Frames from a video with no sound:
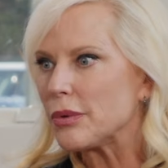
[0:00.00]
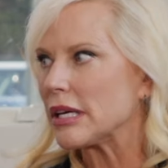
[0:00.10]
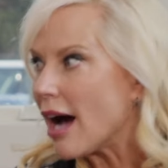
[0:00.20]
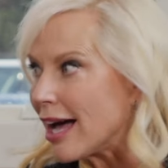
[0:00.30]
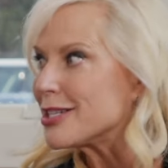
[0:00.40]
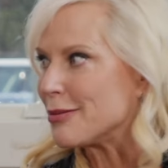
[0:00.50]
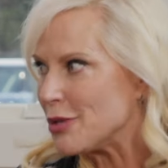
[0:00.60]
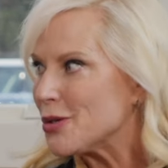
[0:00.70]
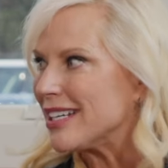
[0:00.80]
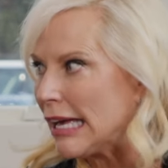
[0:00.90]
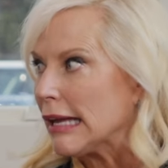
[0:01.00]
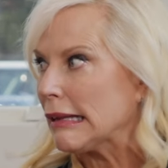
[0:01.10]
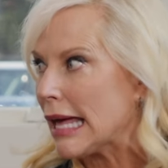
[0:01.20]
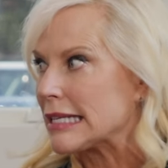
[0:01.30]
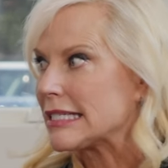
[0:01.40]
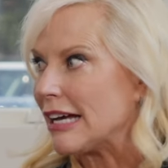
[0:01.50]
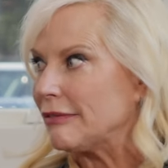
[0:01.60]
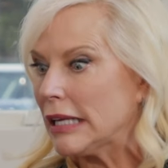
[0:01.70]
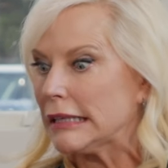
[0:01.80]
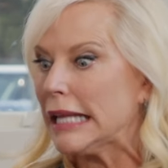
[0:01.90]
with a condom, you can get a lot of
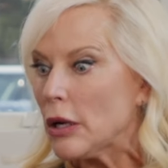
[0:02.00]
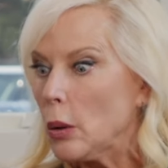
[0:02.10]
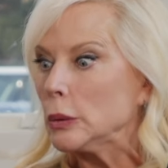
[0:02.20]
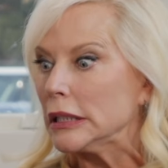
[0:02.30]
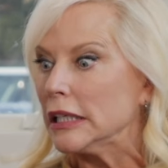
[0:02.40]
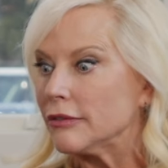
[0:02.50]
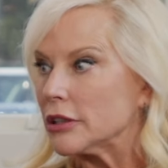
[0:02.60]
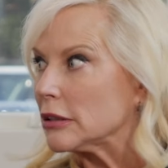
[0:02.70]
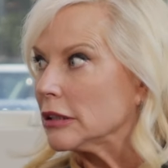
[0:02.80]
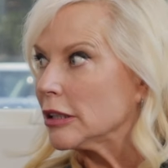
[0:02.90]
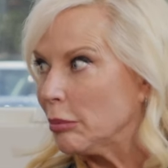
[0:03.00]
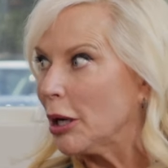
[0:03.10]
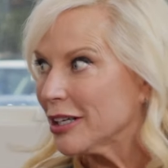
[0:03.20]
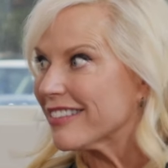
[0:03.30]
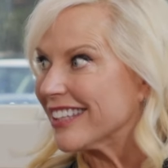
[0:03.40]
stuff. Like that only covers a little part of